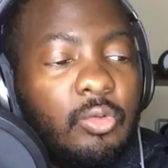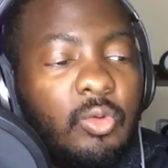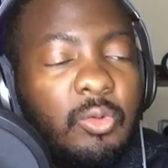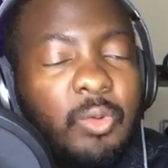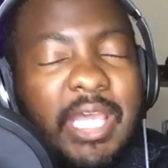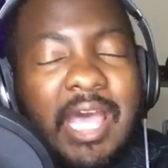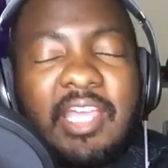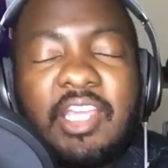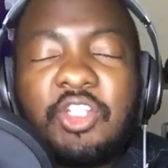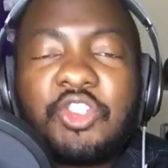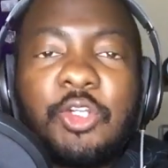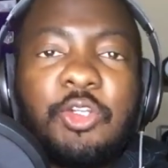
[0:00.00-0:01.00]
when we got
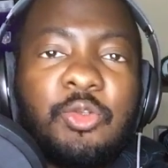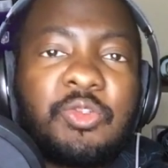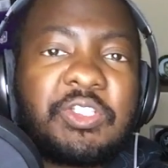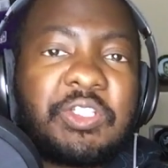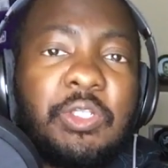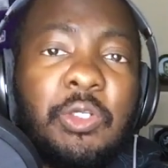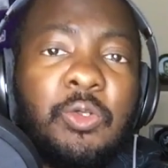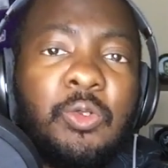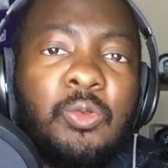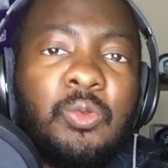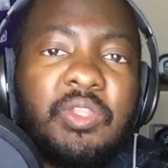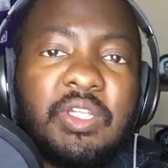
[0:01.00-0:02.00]
introduced
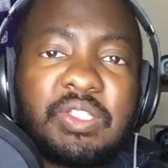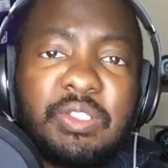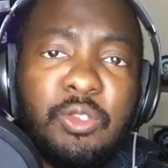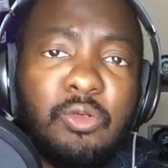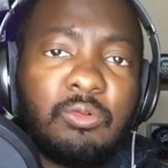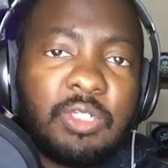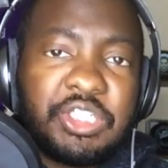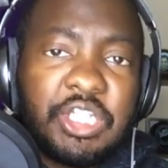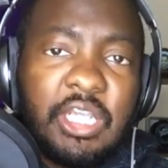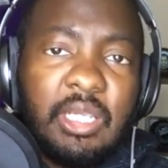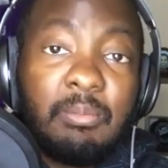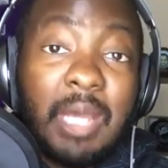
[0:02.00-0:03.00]
to this new
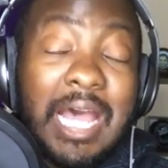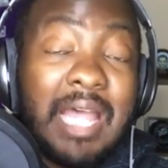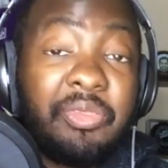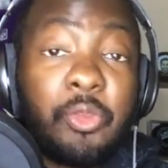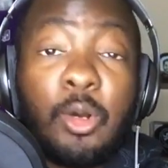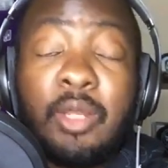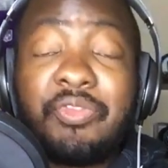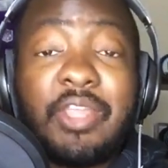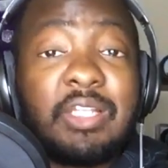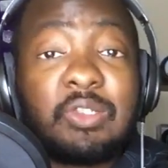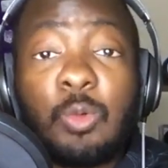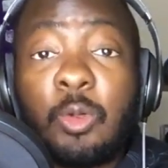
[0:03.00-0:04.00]
regime, I thought
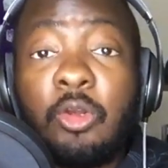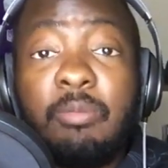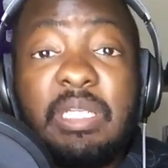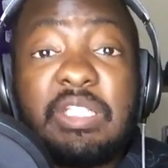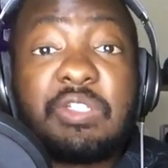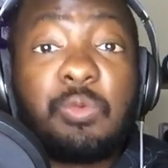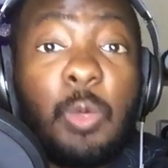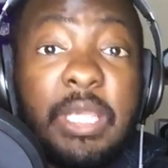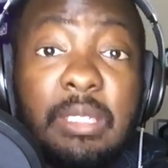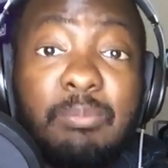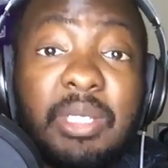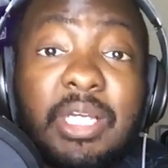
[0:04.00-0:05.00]
things were going to be
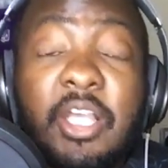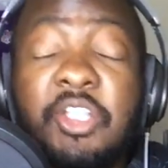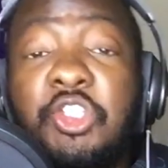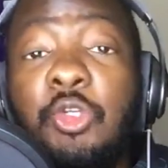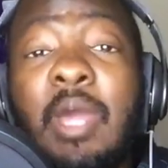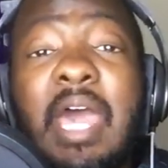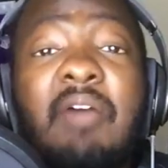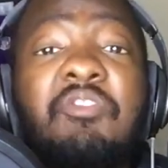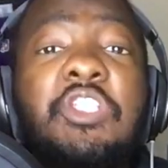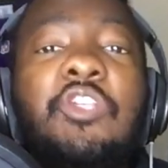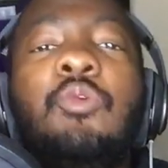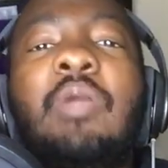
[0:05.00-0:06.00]
sweet because you
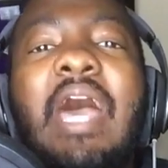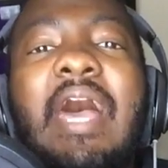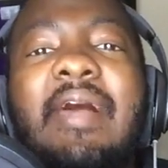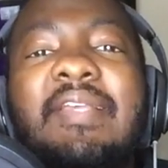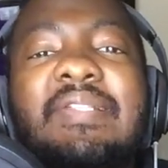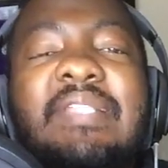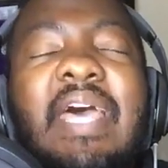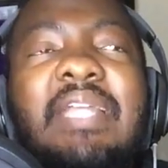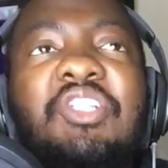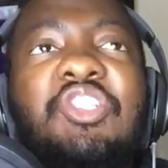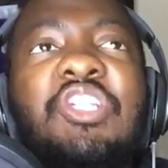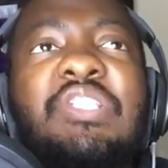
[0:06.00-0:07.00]
have two guys
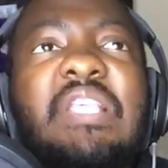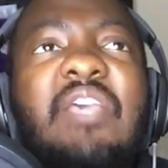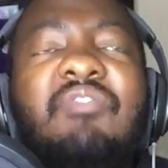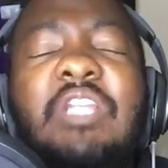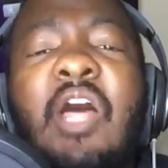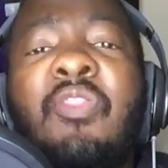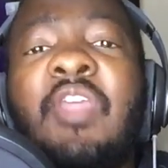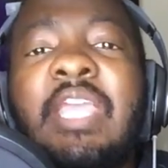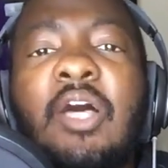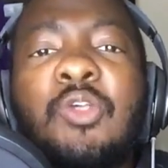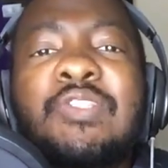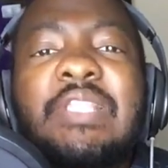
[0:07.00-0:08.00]
that just, if
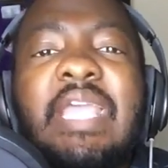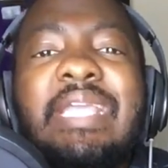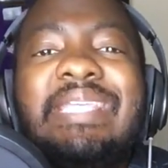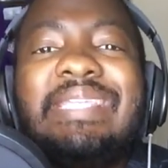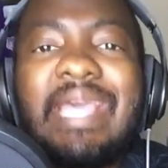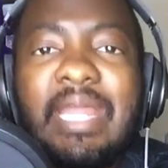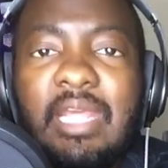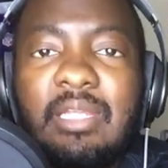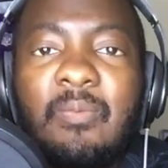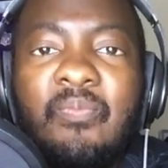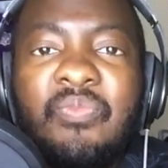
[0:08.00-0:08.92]
nothing else, they get it.